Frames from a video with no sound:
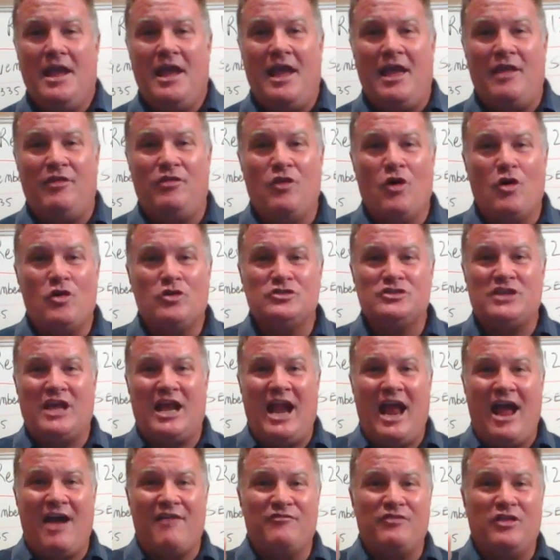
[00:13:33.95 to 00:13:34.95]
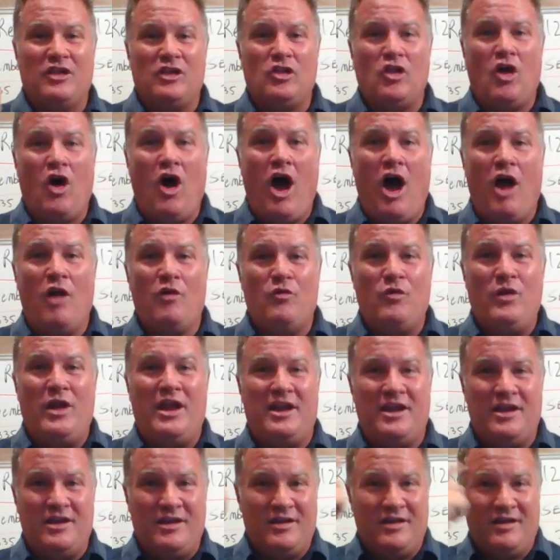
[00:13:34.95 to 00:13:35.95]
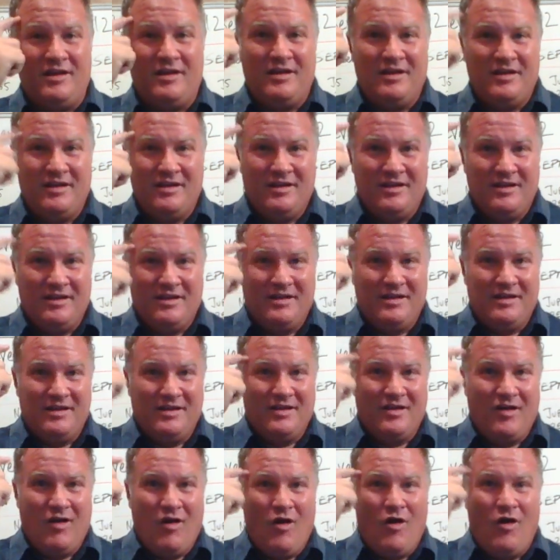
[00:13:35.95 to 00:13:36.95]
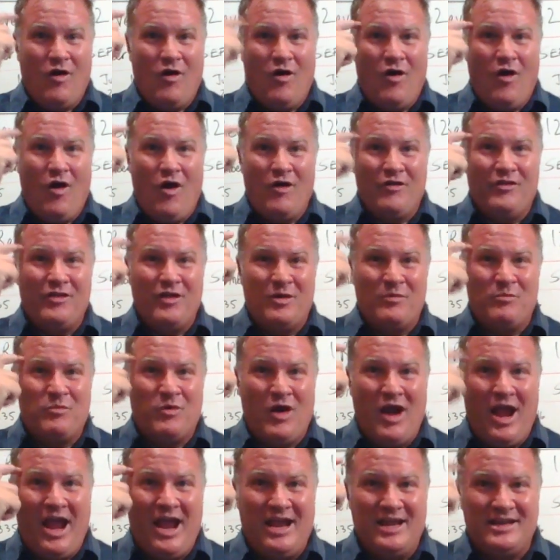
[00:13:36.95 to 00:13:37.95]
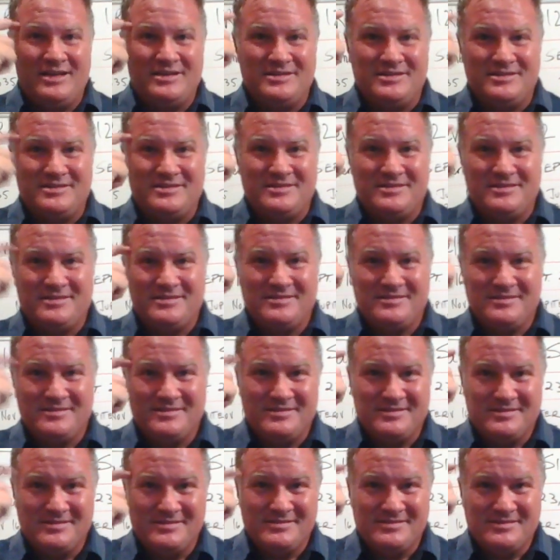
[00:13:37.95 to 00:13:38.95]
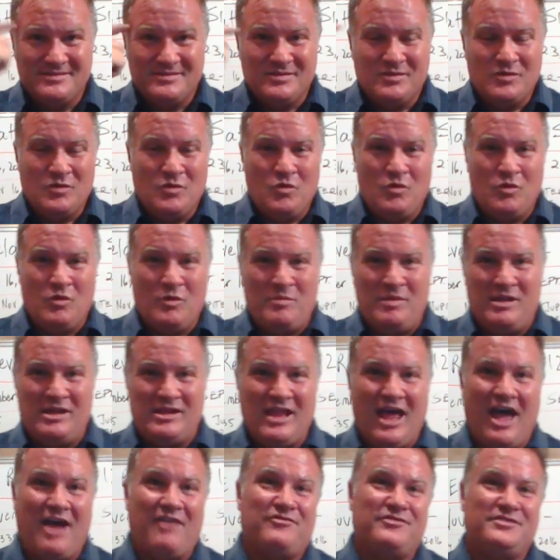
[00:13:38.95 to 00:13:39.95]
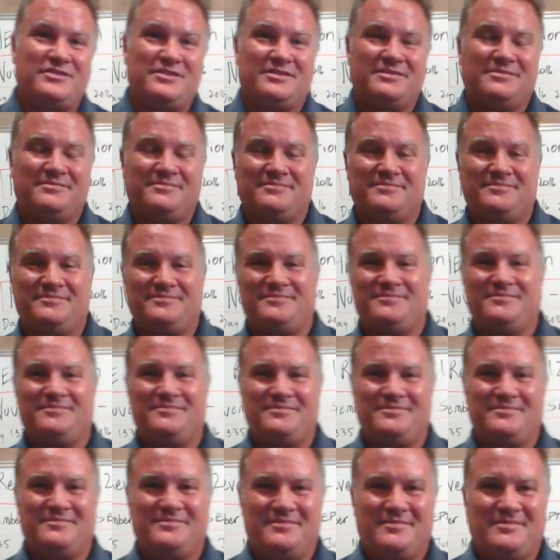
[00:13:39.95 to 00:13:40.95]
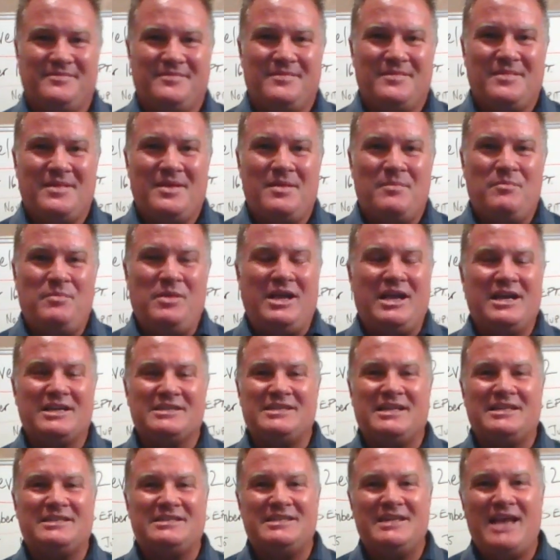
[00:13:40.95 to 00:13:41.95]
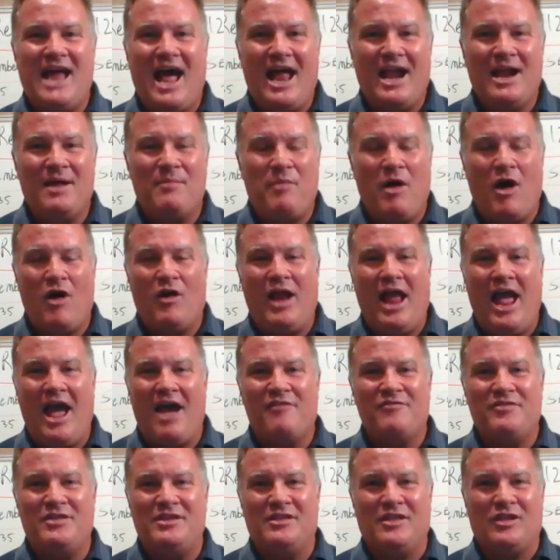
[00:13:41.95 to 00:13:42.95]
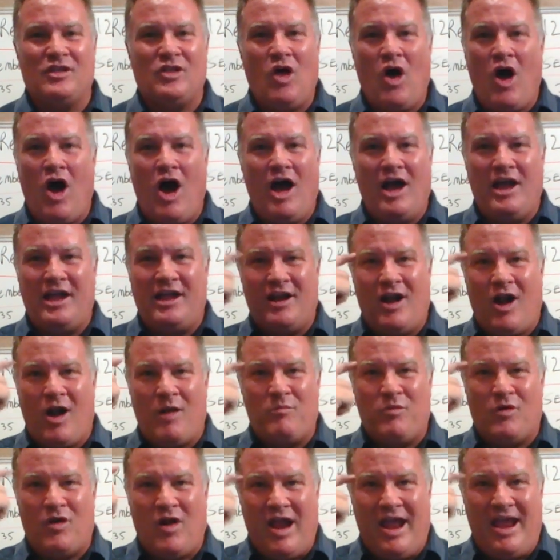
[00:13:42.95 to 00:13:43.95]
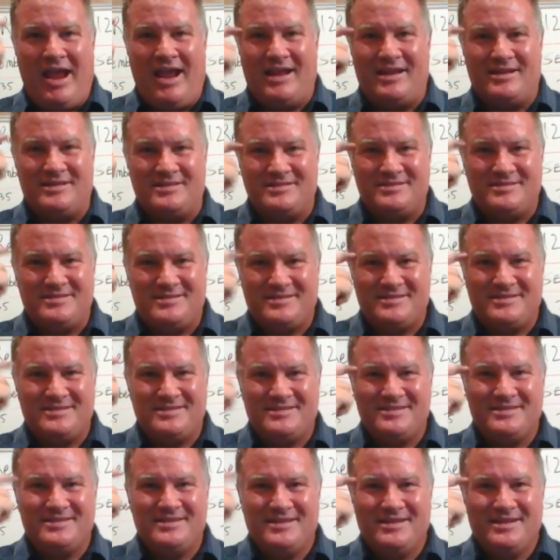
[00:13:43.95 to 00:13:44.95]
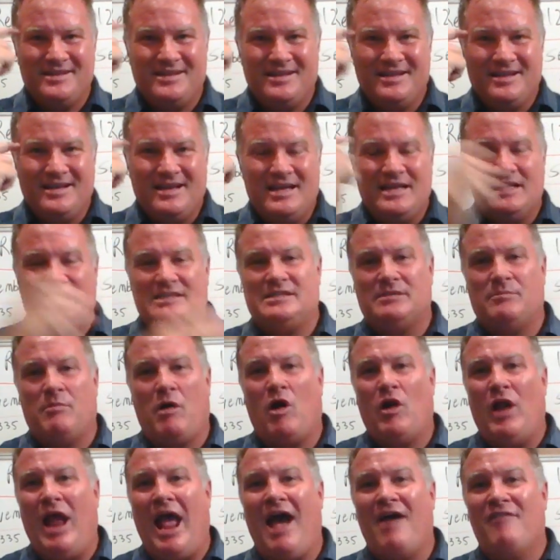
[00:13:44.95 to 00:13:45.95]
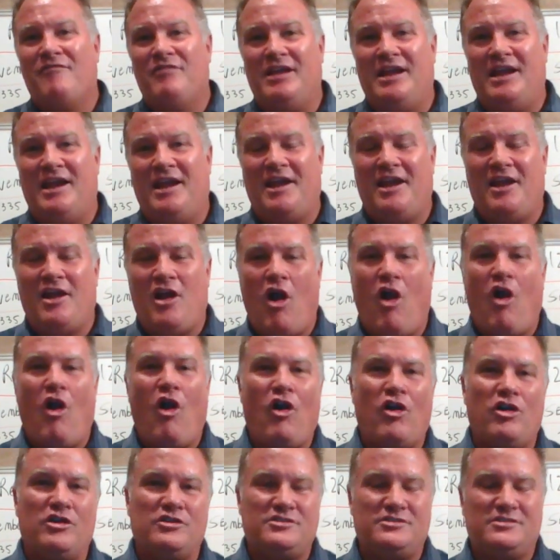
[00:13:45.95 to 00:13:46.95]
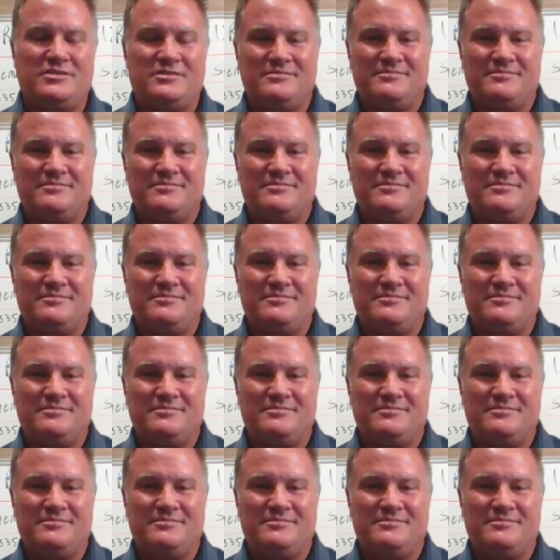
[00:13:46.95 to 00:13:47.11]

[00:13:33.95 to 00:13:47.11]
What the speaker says: And those that have the law written on their brains will be left. Because it's not about having the law in our brains. It's about having it in our heart.